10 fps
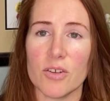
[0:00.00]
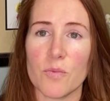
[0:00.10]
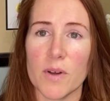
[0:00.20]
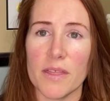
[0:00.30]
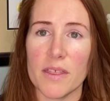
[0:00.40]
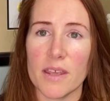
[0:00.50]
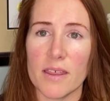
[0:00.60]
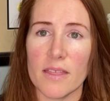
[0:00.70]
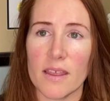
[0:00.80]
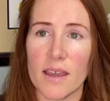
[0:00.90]
One
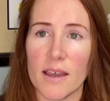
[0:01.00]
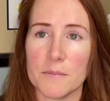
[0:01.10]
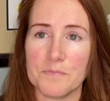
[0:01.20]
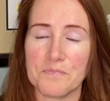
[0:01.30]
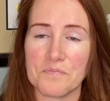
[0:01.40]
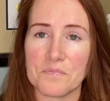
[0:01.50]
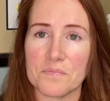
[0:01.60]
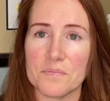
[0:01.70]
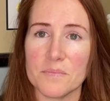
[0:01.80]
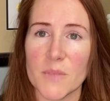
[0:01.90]
thing that
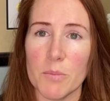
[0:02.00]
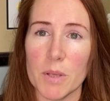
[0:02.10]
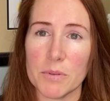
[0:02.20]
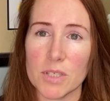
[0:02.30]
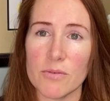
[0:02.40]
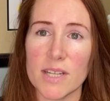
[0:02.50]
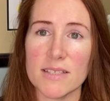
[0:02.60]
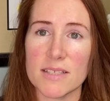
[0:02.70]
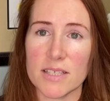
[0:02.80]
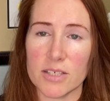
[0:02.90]
people don't
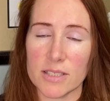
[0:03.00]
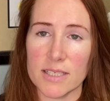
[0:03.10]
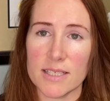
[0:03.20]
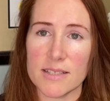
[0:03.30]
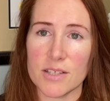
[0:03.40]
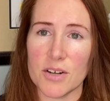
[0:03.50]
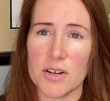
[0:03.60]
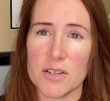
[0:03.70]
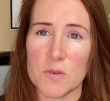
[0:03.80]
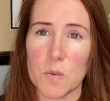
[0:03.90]
necessarily consider
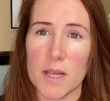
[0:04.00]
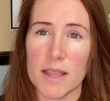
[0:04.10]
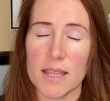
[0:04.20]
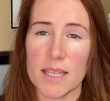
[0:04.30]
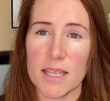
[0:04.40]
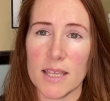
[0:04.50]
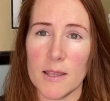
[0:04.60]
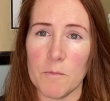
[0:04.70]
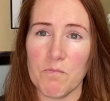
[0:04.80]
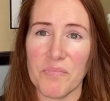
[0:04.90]
is what
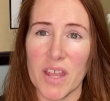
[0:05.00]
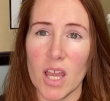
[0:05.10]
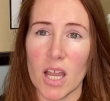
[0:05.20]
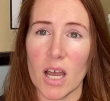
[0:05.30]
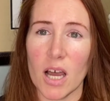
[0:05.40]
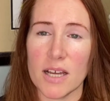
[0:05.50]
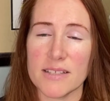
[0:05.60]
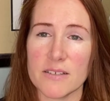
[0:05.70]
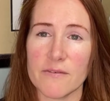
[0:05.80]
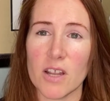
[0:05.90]
the
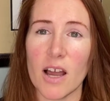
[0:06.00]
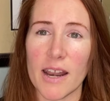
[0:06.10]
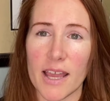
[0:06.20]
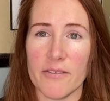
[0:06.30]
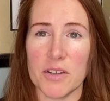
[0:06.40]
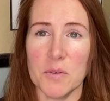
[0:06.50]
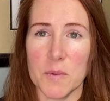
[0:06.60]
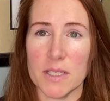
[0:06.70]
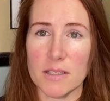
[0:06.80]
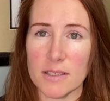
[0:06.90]
cost of not having a
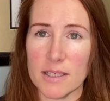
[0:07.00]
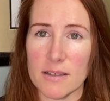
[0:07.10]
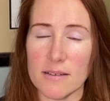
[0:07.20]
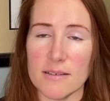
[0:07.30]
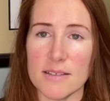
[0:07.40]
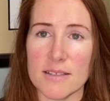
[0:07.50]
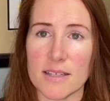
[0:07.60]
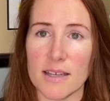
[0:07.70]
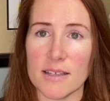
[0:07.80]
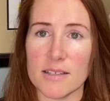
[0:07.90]
will is.
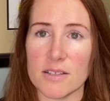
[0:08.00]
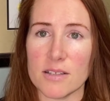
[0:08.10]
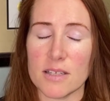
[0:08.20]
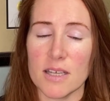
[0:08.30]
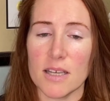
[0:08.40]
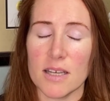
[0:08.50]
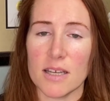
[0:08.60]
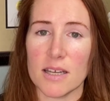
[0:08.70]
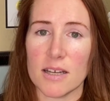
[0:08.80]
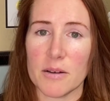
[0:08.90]
And
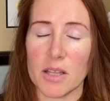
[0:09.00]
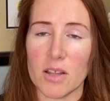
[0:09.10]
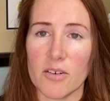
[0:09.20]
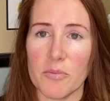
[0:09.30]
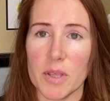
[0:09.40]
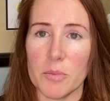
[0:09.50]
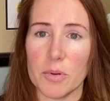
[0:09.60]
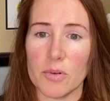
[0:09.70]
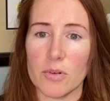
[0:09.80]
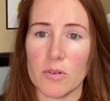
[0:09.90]
a lot of
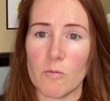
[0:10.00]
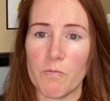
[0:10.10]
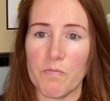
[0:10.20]
people